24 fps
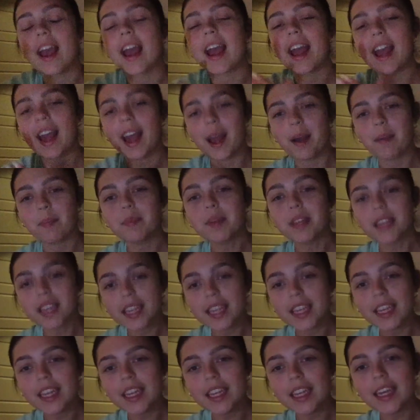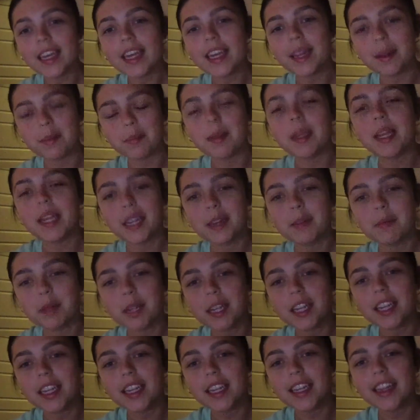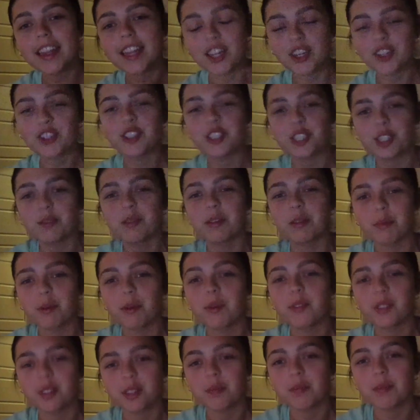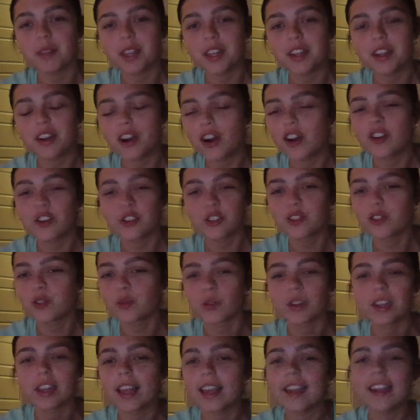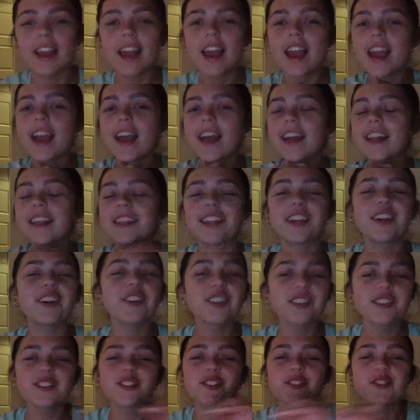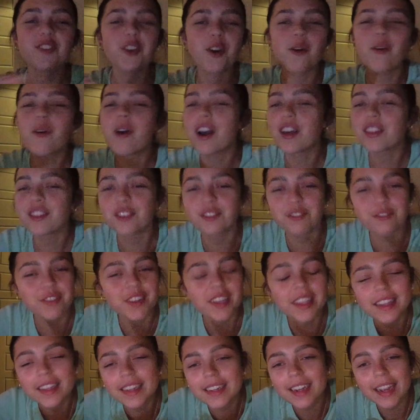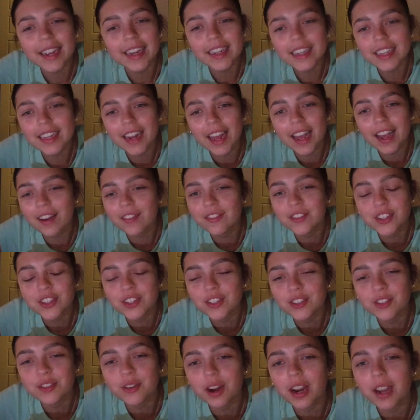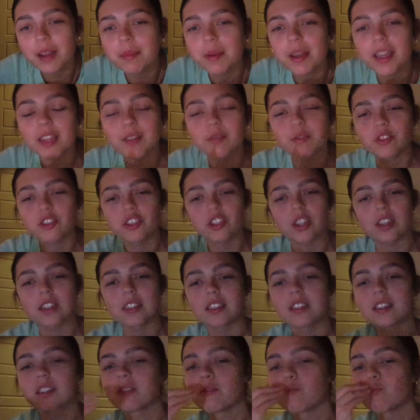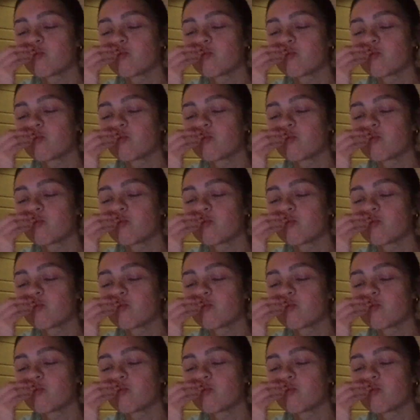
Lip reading: happy it made me that she reposted me on her story. Like, there is no other feeling I could have to describe it. It was just